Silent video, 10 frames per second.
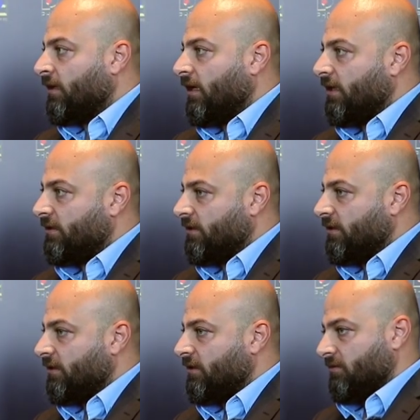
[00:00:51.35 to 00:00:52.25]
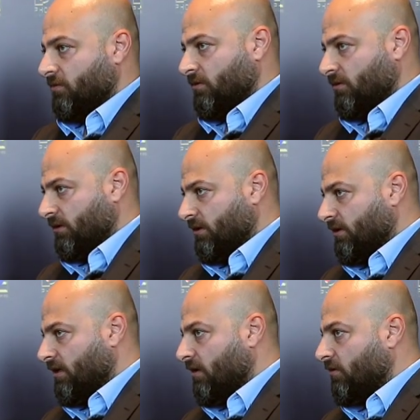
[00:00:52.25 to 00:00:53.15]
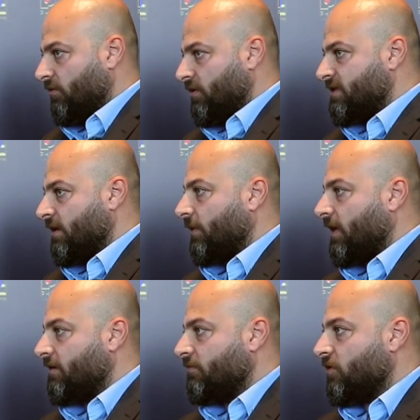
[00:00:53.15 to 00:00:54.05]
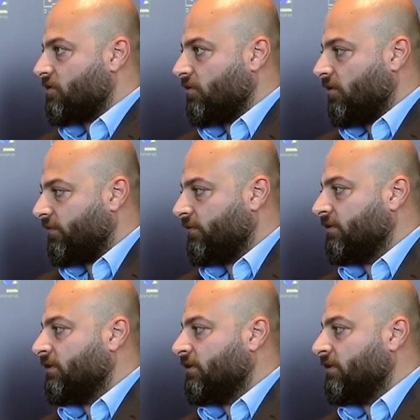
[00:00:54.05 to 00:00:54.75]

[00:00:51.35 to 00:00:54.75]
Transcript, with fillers: and now we supply most of